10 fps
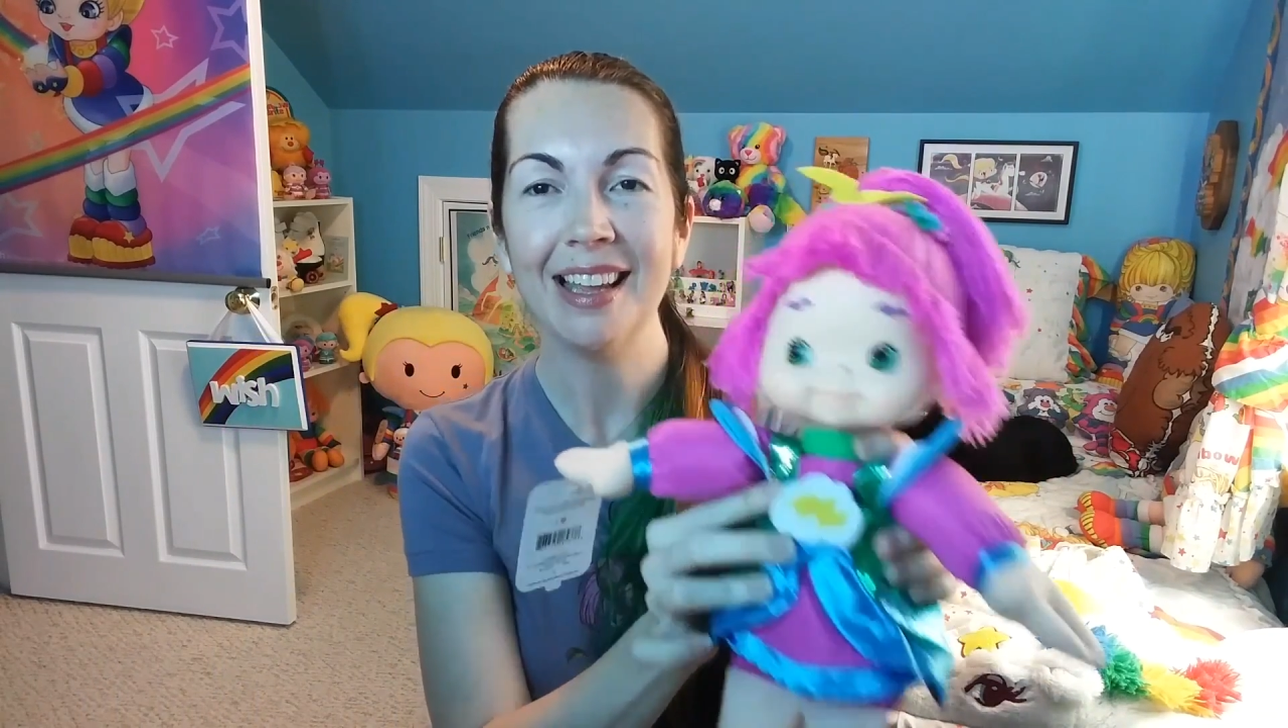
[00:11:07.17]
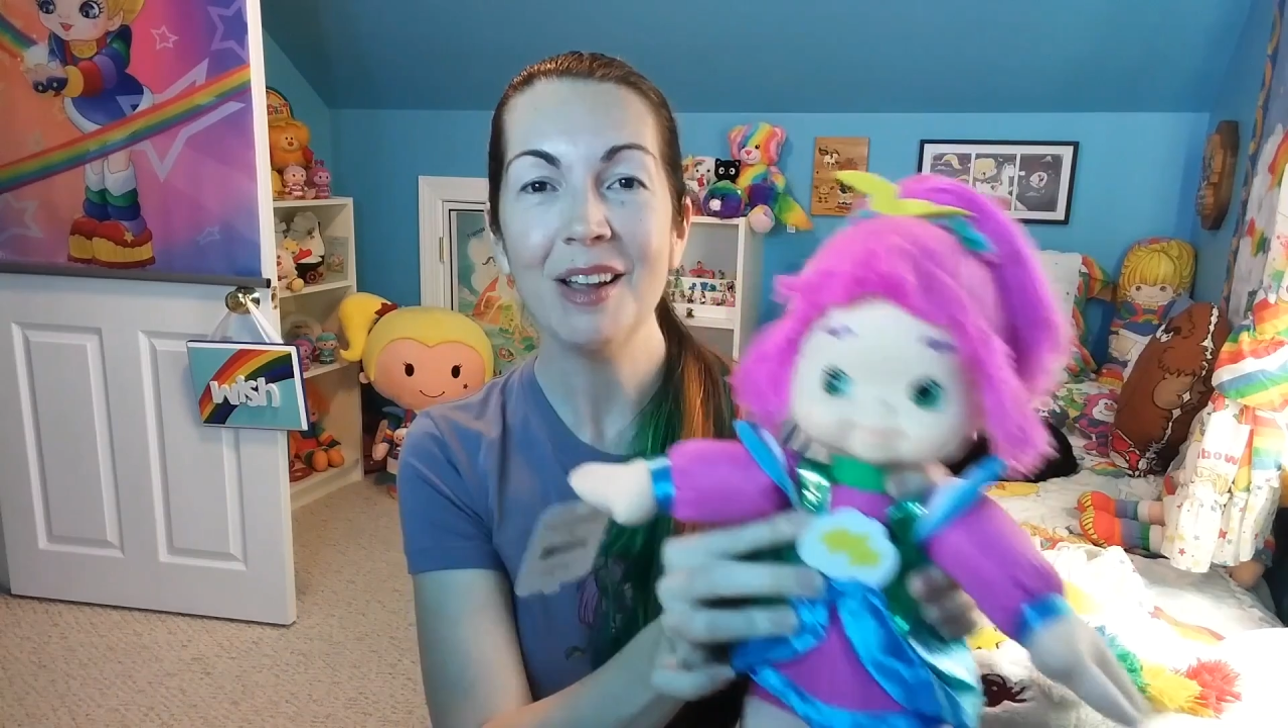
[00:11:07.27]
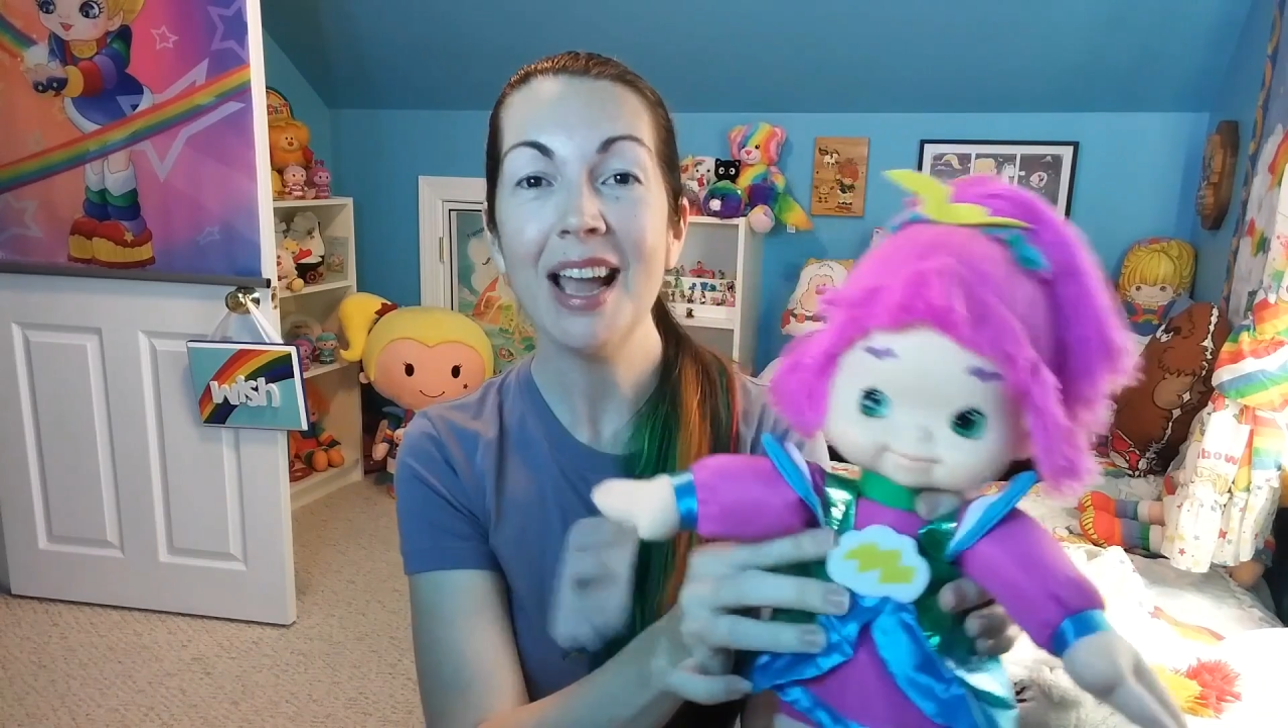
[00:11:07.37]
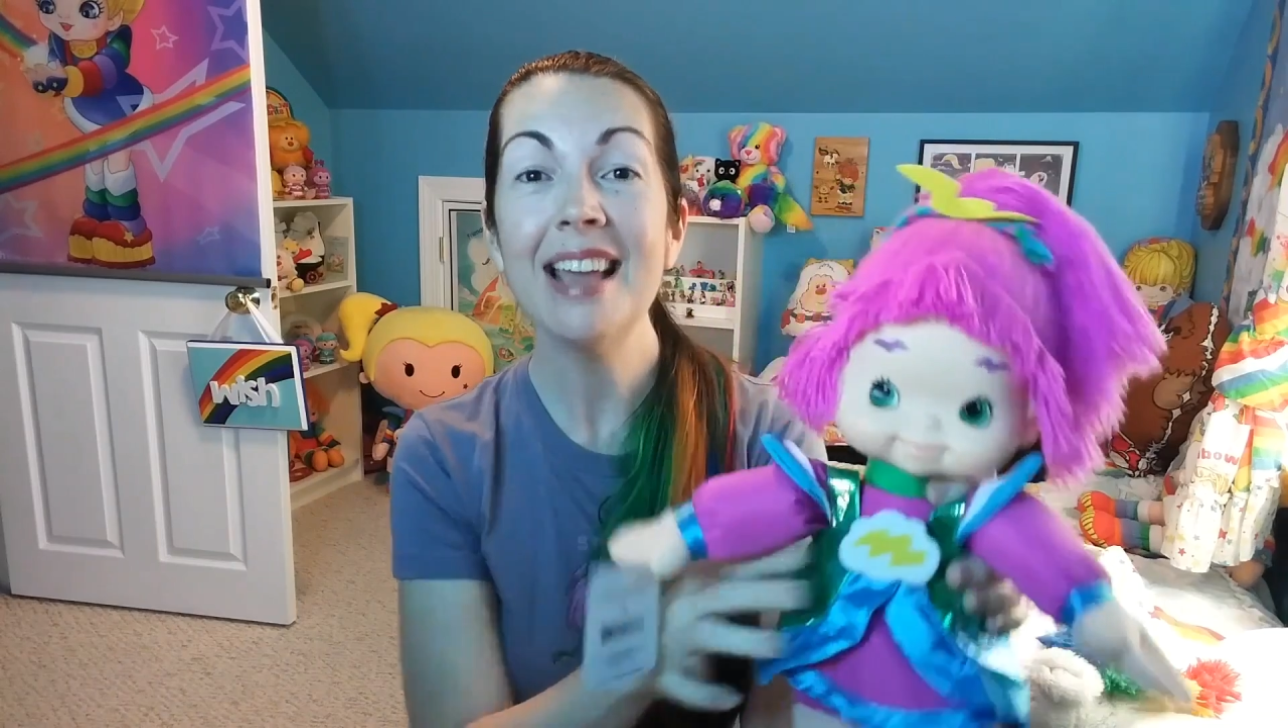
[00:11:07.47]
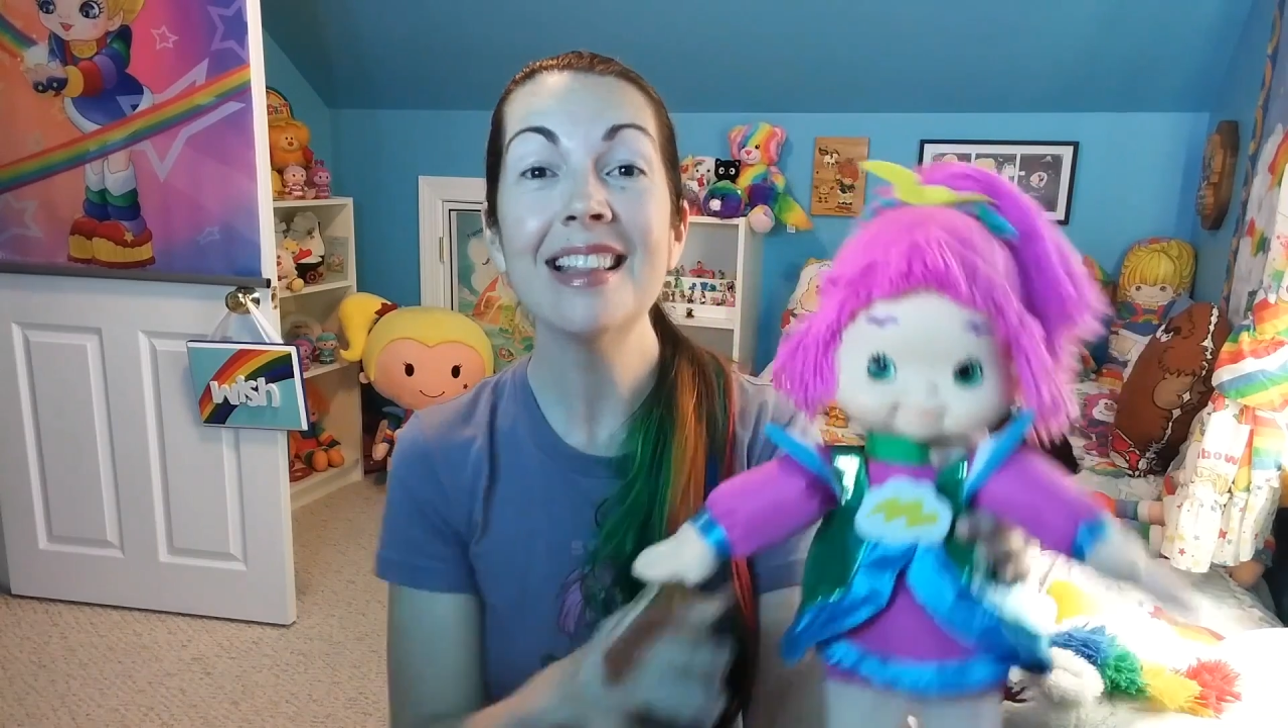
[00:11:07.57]

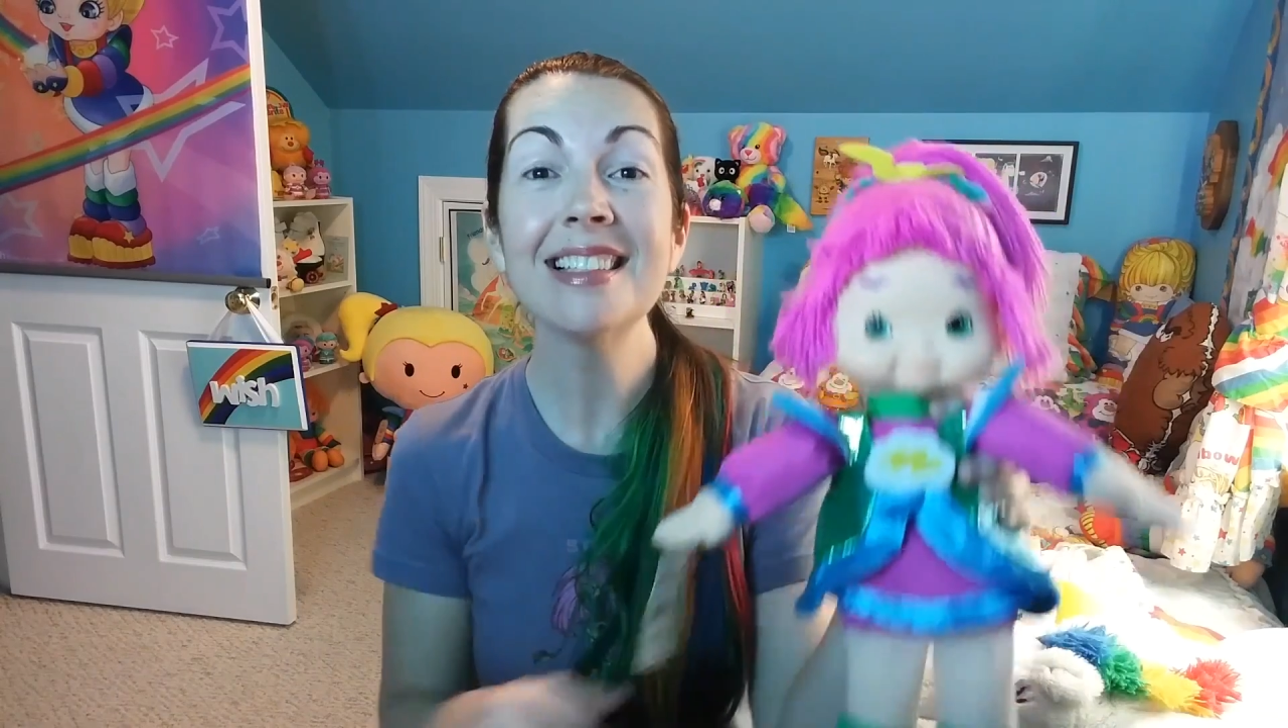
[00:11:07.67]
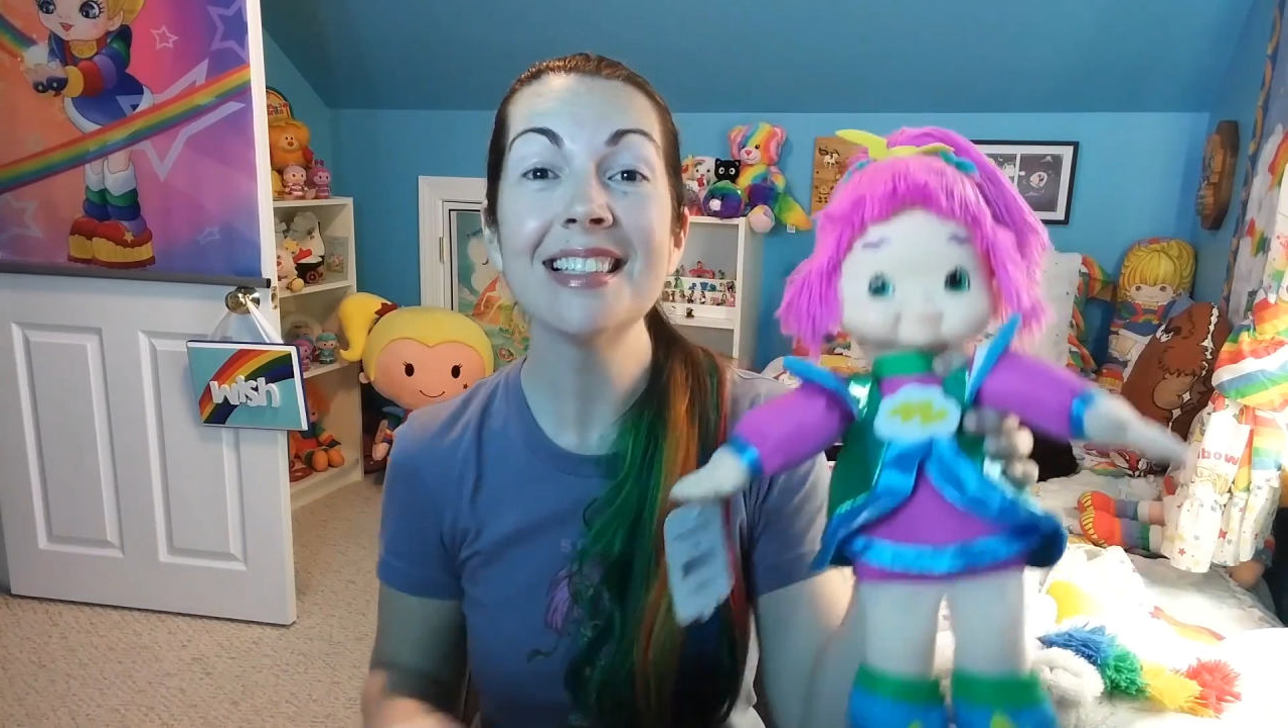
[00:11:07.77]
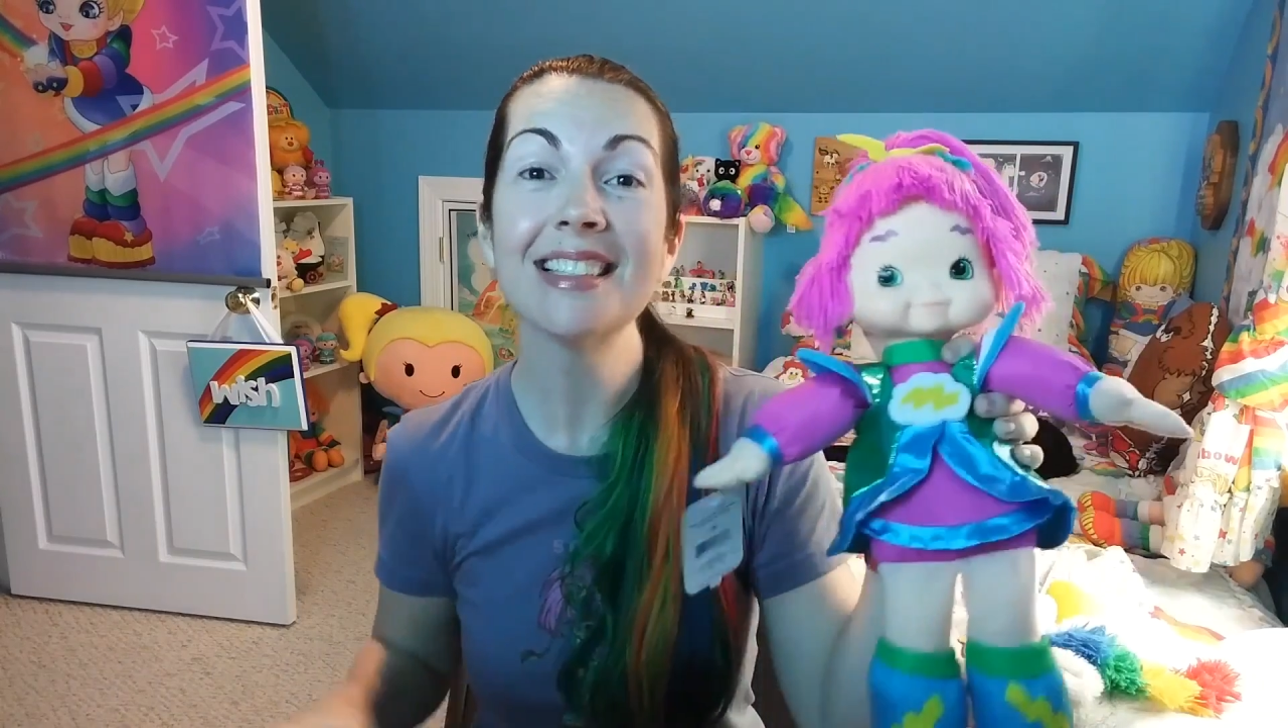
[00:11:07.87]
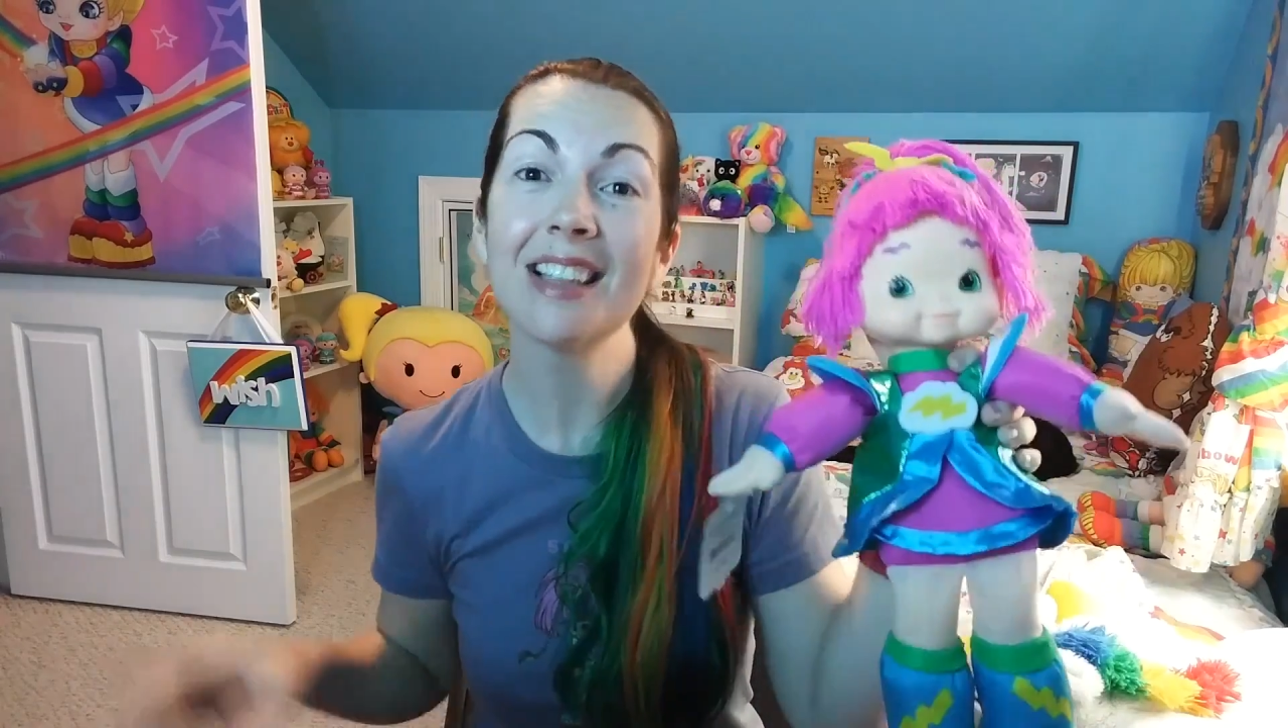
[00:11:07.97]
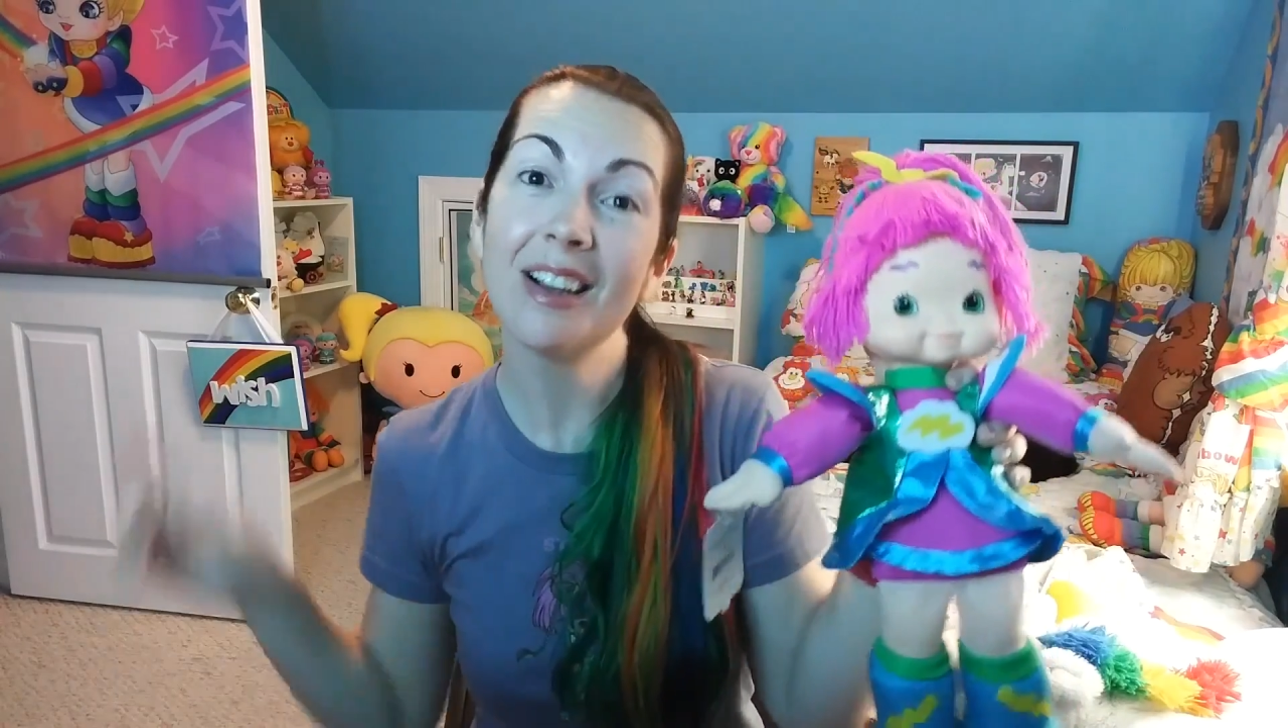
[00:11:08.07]

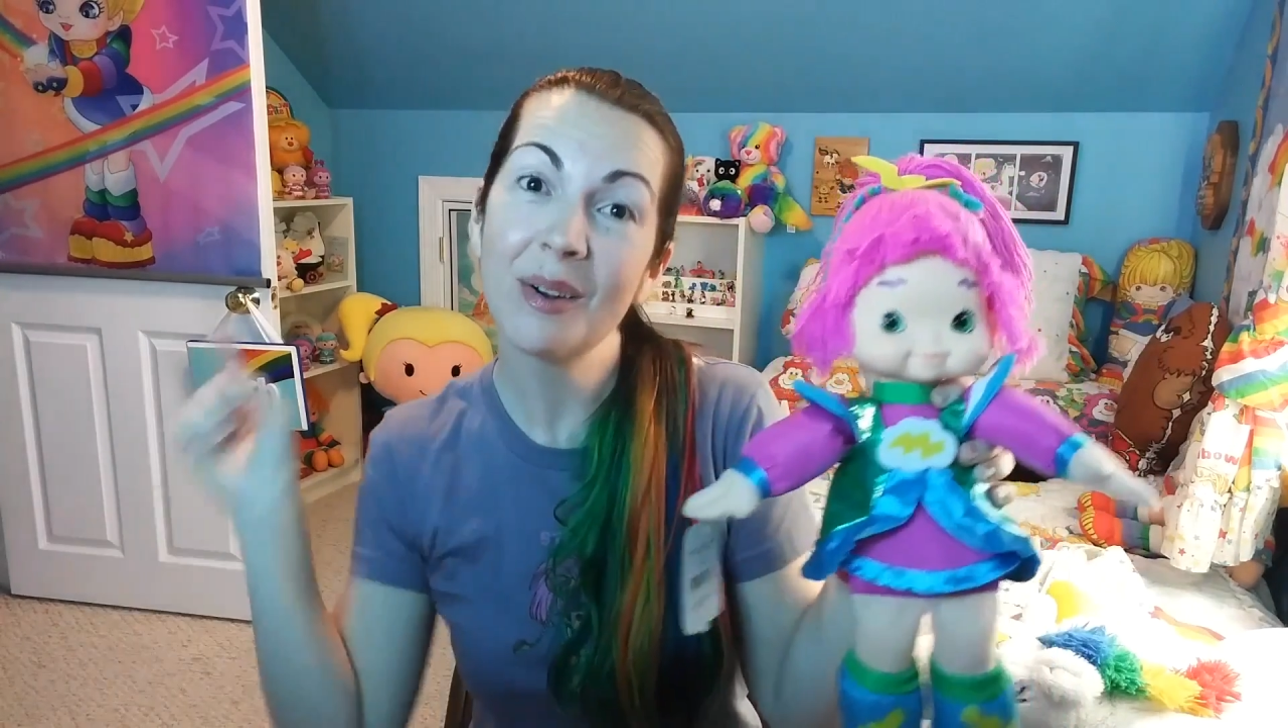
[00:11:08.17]
this is,